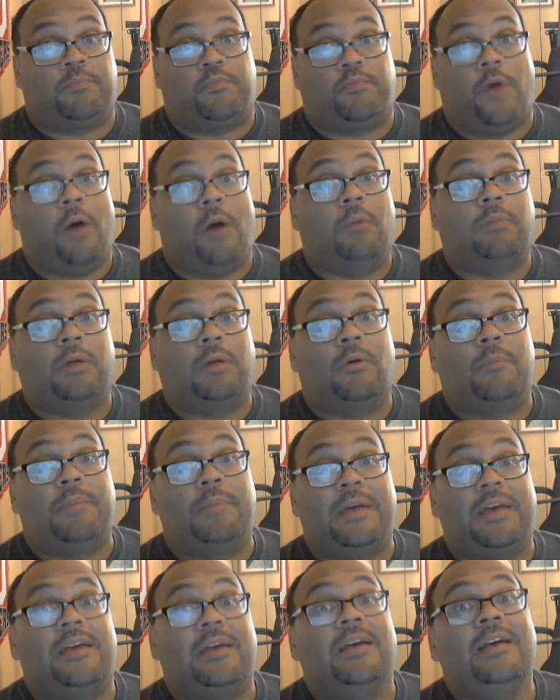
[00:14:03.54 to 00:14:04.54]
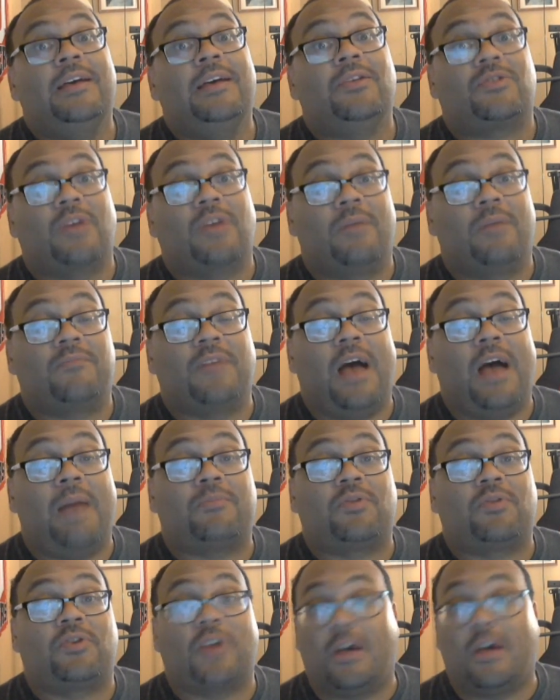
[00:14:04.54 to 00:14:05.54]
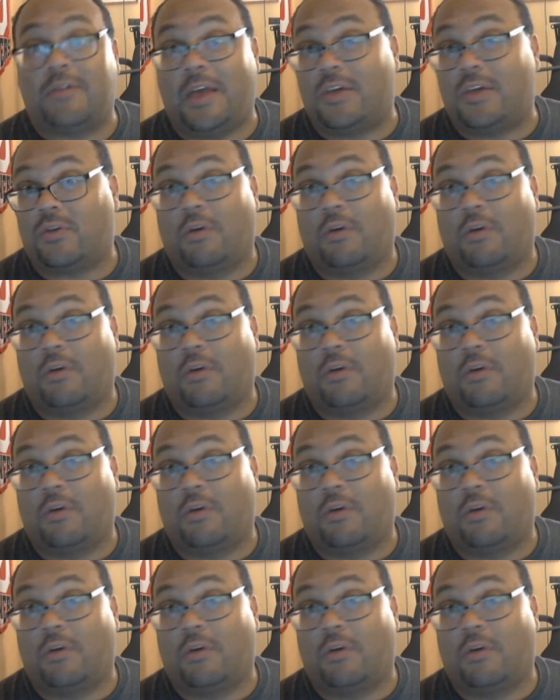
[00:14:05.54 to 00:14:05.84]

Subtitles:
Probably will be sometime Sunday.